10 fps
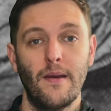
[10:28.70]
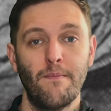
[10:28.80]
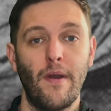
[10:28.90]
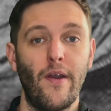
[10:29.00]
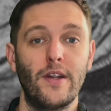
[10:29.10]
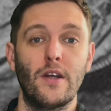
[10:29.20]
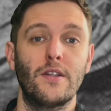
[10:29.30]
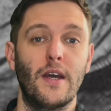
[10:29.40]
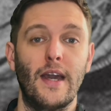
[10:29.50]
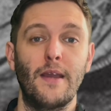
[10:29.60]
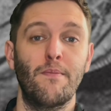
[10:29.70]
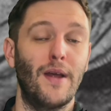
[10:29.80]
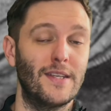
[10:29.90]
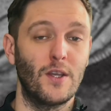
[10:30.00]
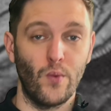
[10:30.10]
buried under a
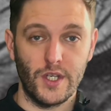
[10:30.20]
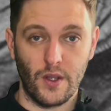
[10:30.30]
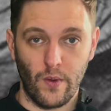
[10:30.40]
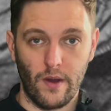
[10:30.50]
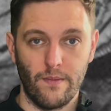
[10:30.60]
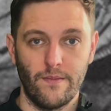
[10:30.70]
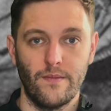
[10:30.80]
plastic wishing well.